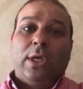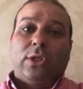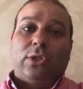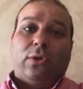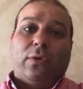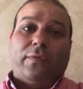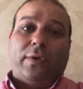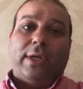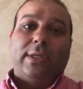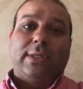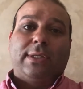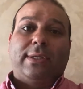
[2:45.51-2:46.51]
So for
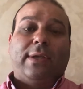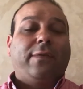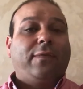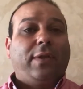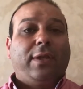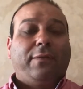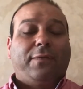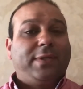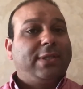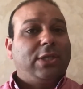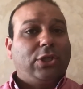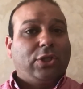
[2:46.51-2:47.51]
instance, if a
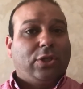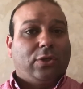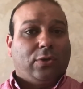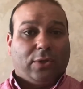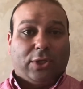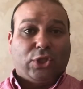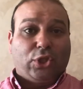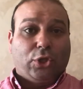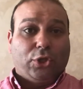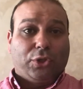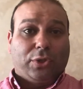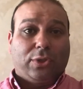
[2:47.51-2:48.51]
physician or a
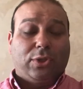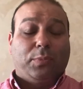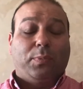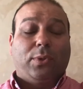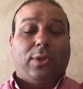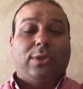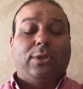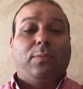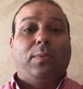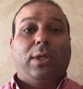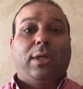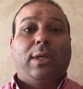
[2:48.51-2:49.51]
surgeon is supposed to
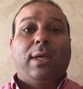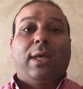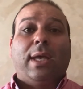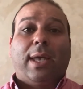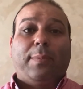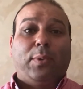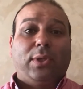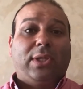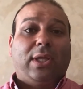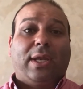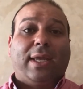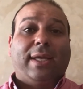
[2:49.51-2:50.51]
be
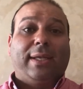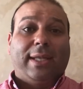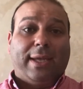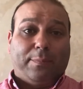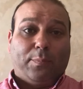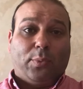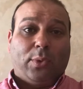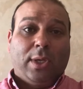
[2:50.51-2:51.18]
amputating a limb,